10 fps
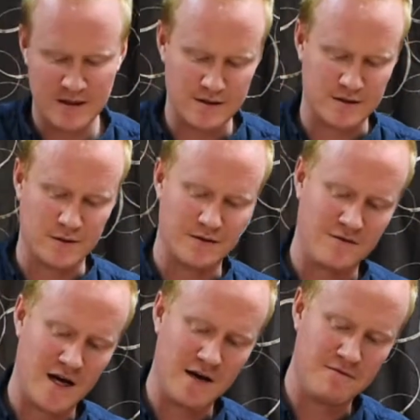So it's
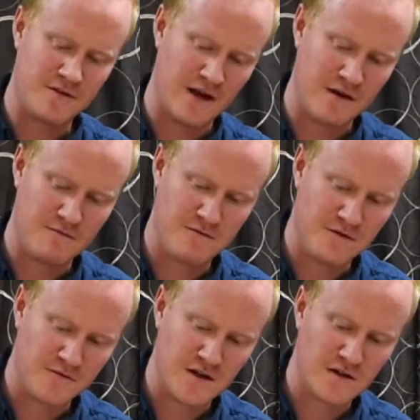5, 10,
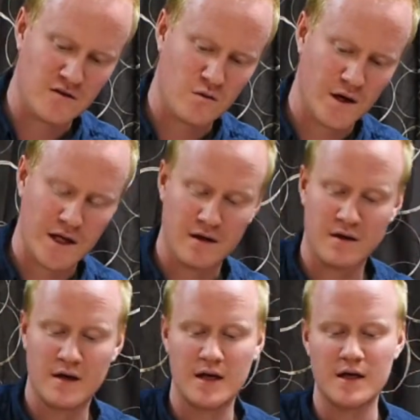15, 20.
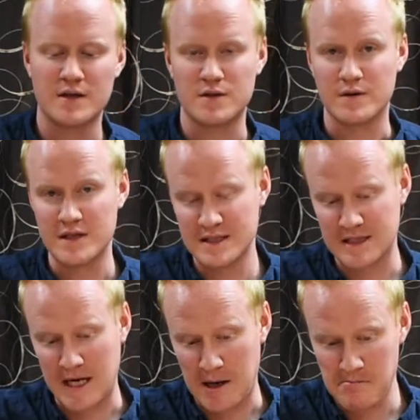So in this
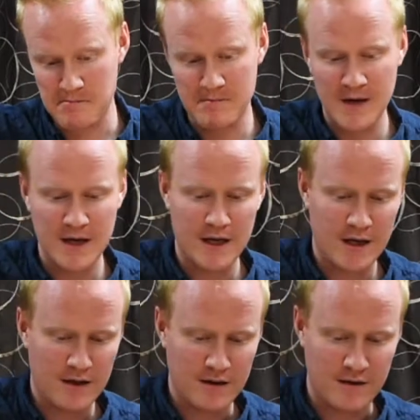game,
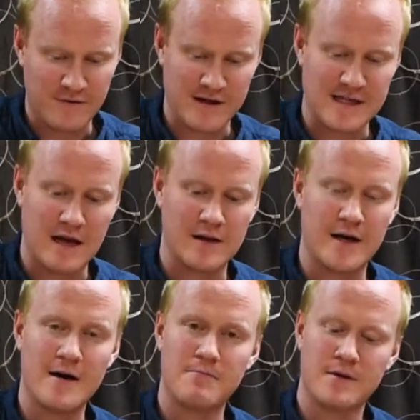if I tallied
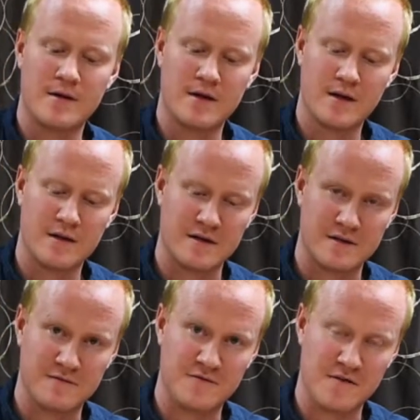up,
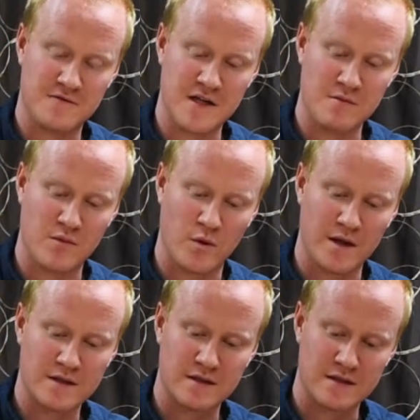this is 15
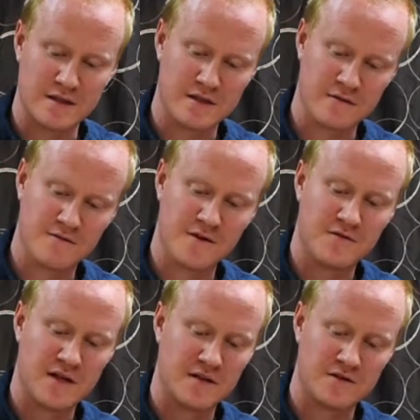points because it's in the
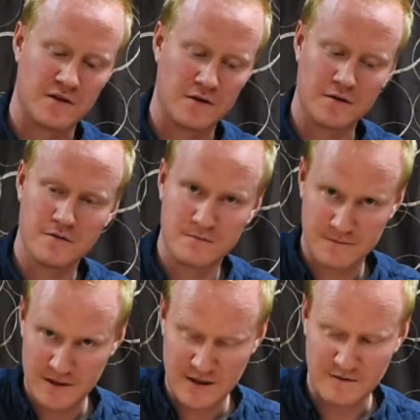15 circle,
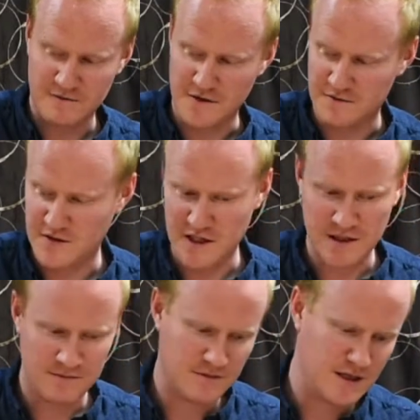
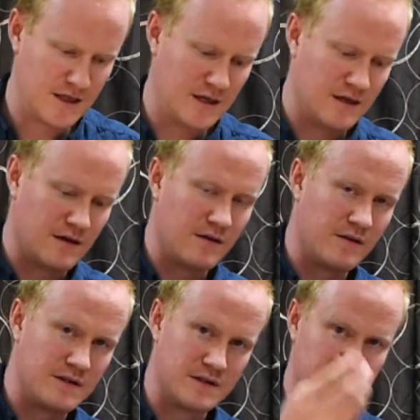15, and
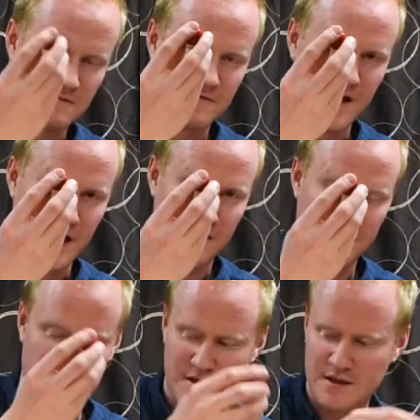this is in 5.